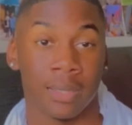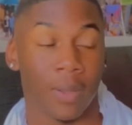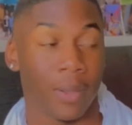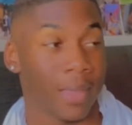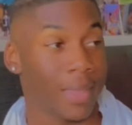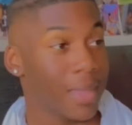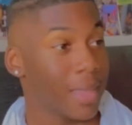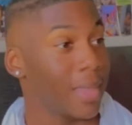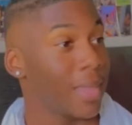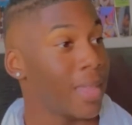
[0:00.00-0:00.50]

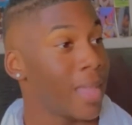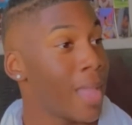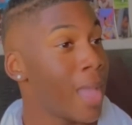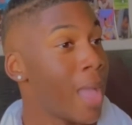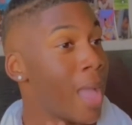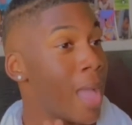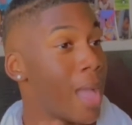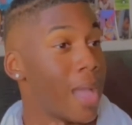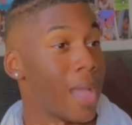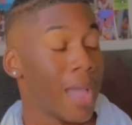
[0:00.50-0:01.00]
Okay,
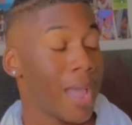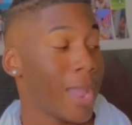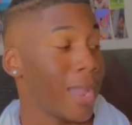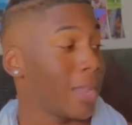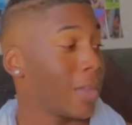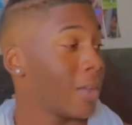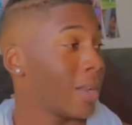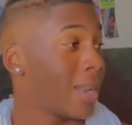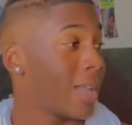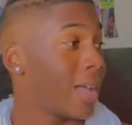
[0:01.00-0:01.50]
I
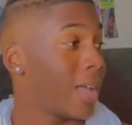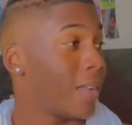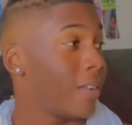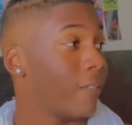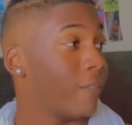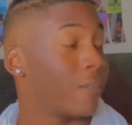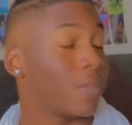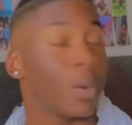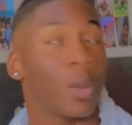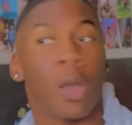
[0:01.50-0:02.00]
ain't gonna lie.
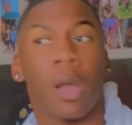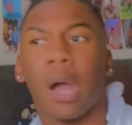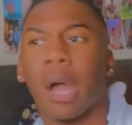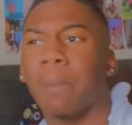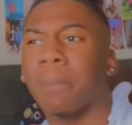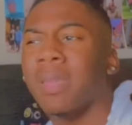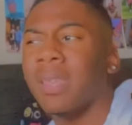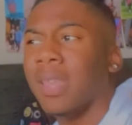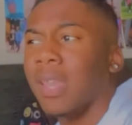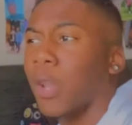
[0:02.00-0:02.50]
I
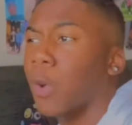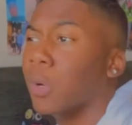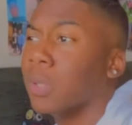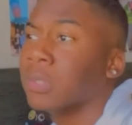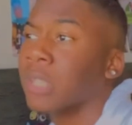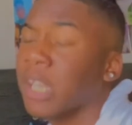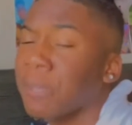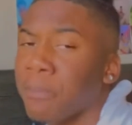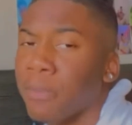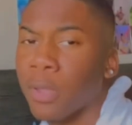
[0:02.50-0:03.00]
mean, it only
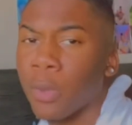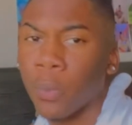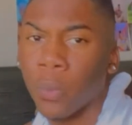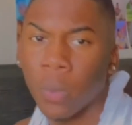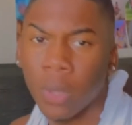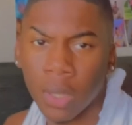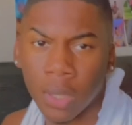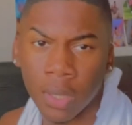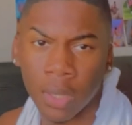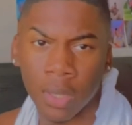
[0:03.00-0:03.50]
took me a
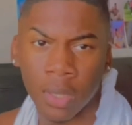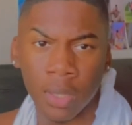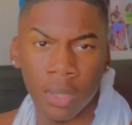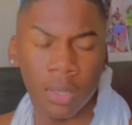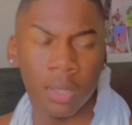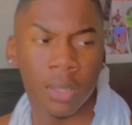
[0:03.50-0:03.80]
week